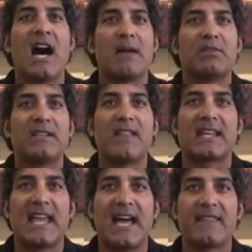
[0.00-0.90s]
I believe
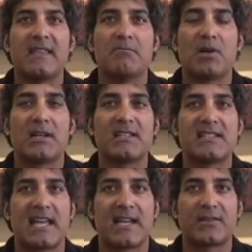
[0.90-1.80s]
that Cathy embodies
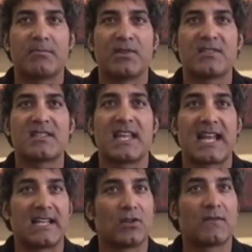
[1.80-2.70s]
the attributes that
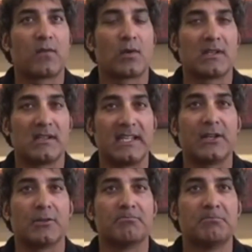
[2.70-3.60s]
I look for in a
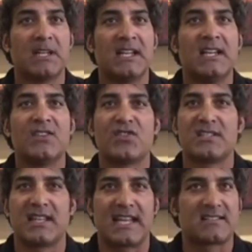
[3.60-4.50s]
leader.
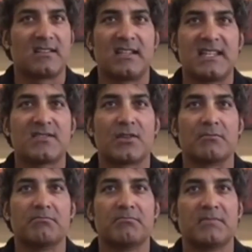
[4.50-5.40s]
She's an excellent listener,
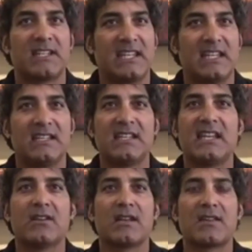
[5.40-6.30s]
keen to
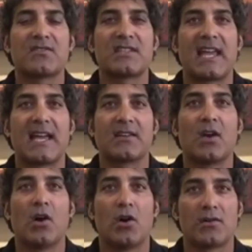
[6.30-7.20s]
hear and understand
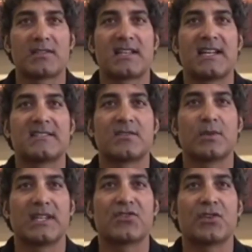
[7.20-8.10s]
all sides to
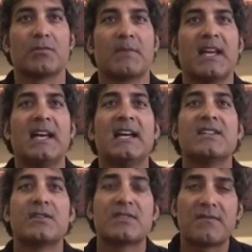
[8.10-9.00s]
an issue.
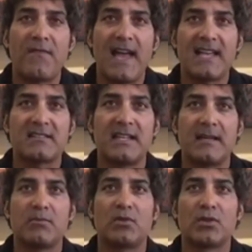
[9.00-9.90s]
She was a fast and
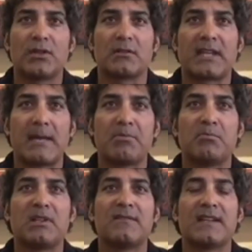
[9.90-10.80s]
able learner,
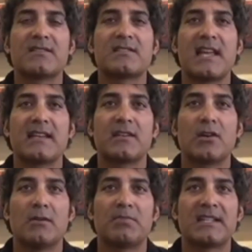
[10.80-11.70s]
capable of understanding
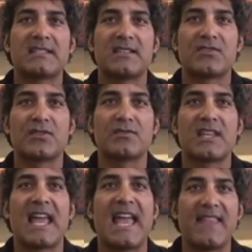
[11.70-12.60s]
complex issues
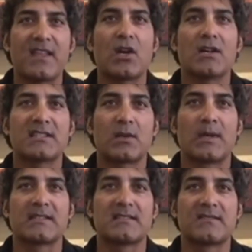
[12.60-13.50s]
and the
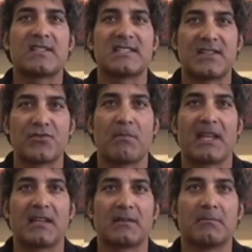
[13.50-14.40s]
consequences of decision
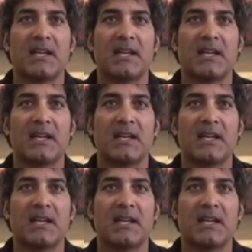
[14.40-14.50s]
making.